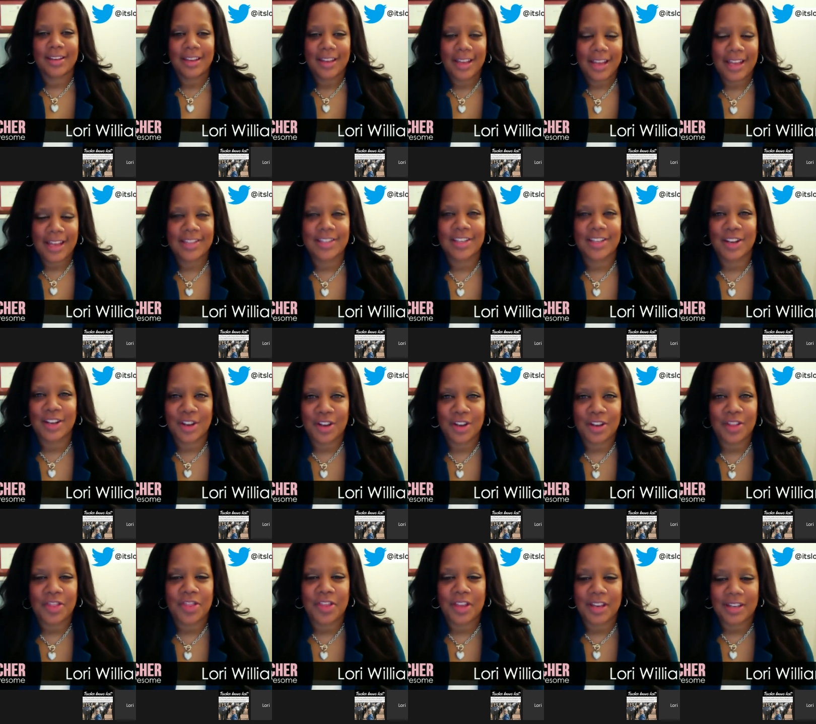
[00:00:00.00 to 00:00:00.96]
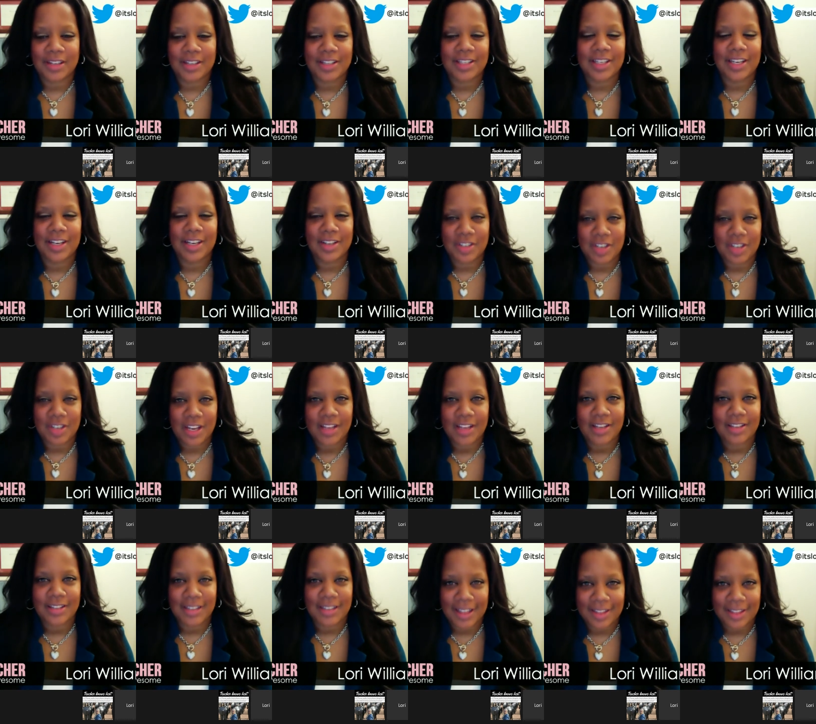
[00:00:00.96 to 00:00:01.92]
Is it a good thing to teach
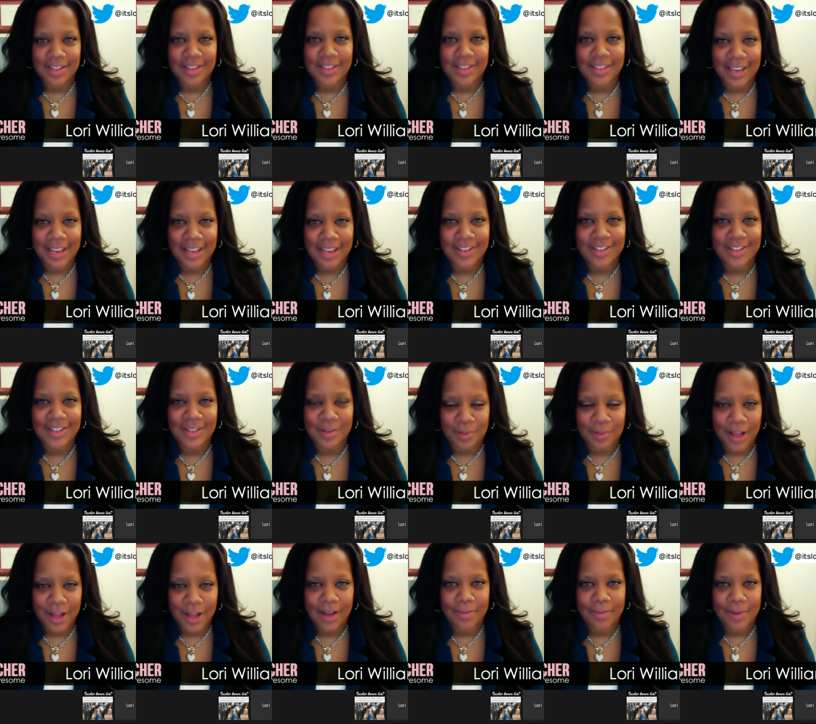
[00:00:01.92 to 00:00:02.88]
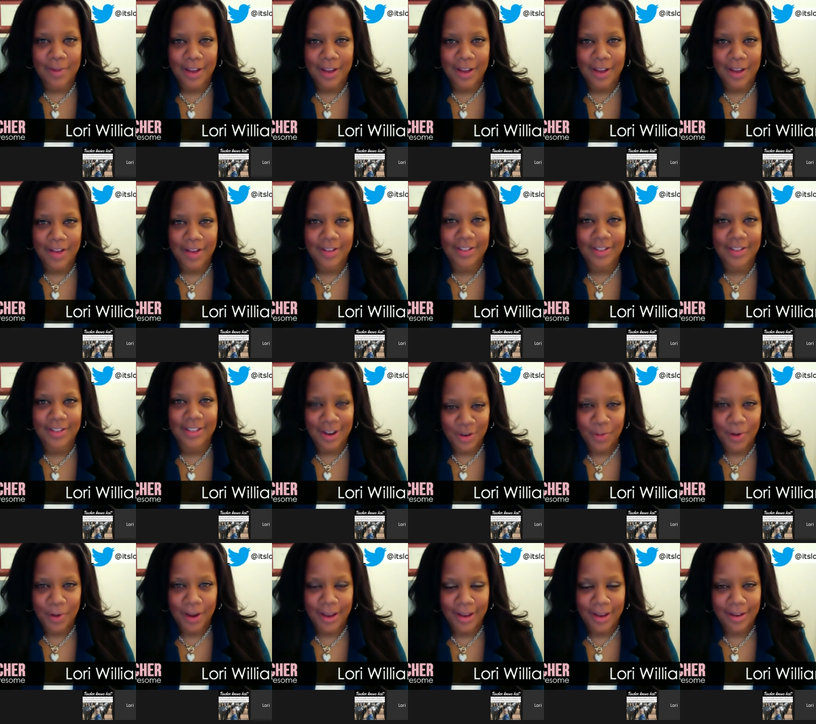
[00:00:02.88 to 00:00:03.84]
kids at this age to blackmail to get
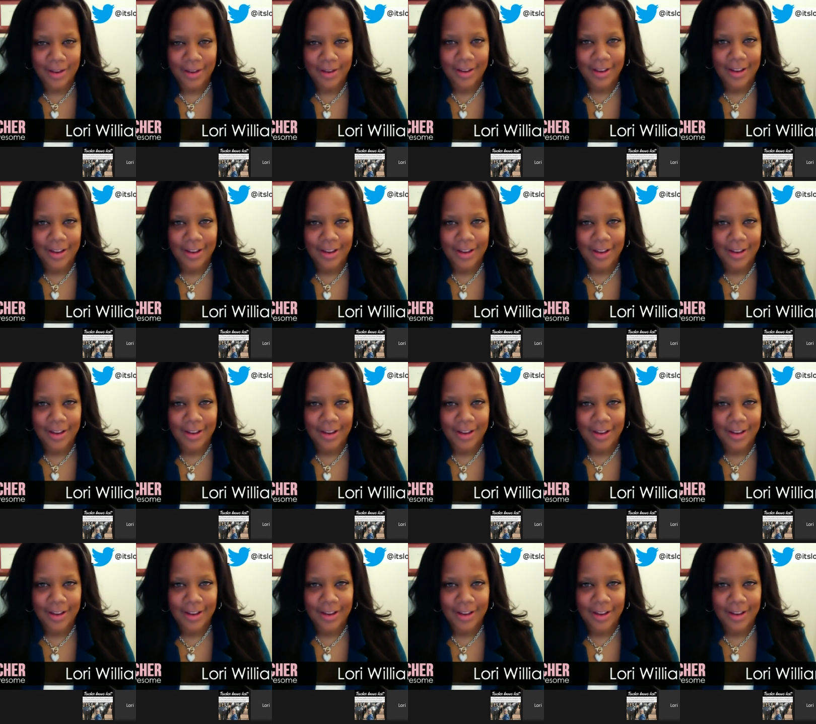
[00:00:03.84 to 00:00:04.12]
your way?